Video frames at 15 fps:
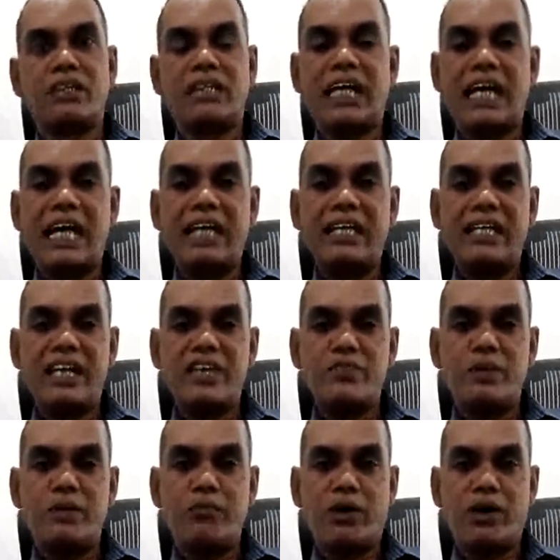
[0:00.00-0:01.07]
The Act has
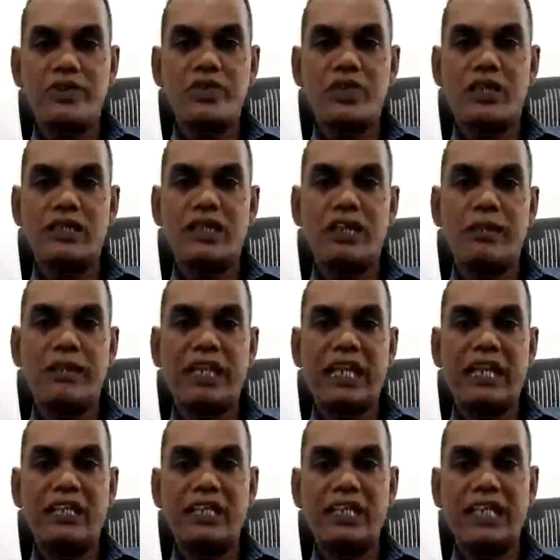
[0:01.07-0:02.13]
been passed already by
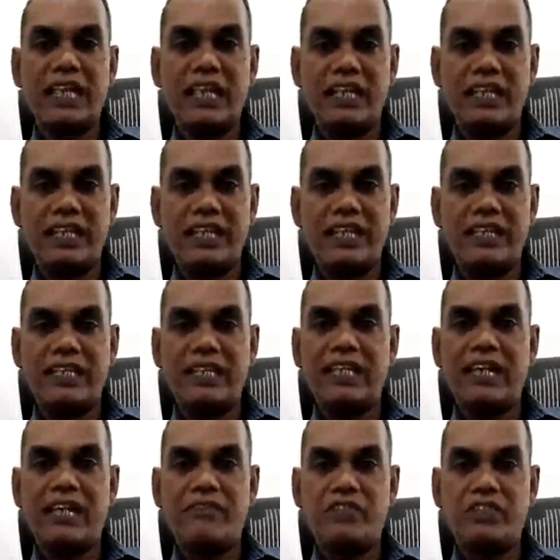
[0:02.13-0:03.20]
1988, and
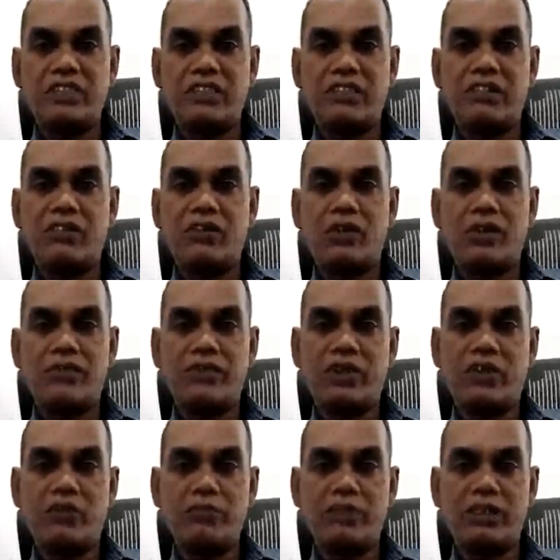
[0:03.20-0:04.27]
after that, a lot of
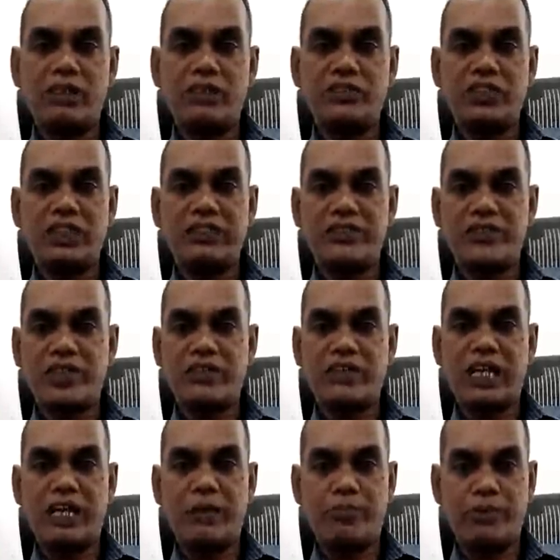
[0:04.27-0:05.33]
governmental changes have
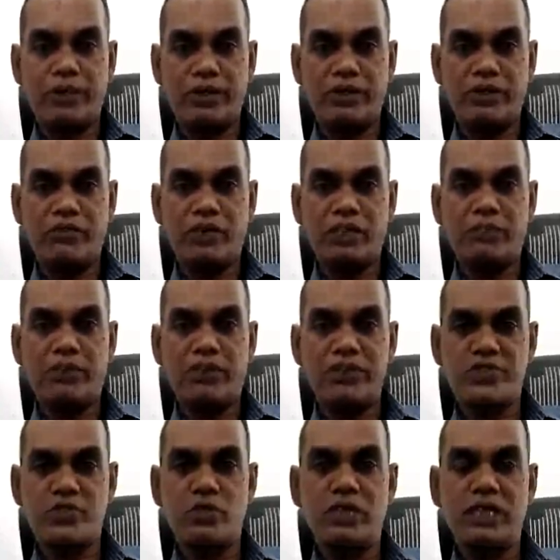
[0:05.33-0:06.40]
happened. For the
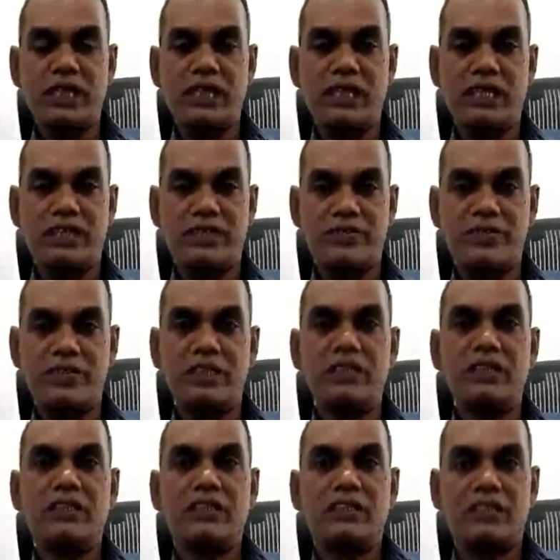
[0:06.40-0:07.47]
past 20 years,
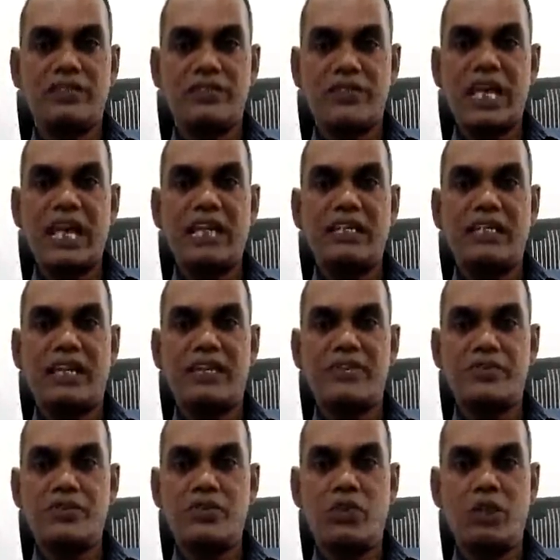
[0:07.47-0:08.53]
this Act
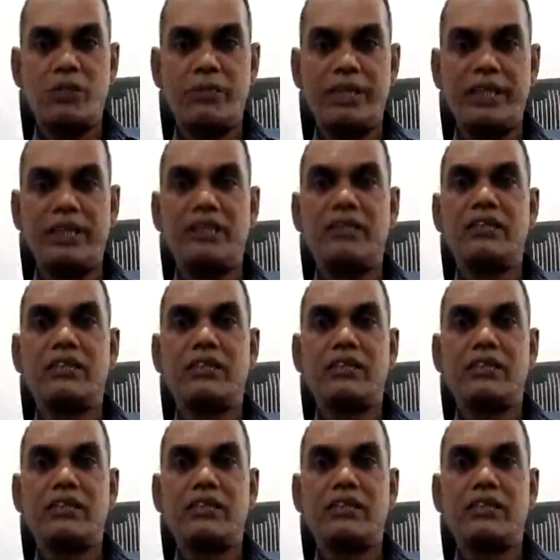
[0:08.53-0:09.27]
has not been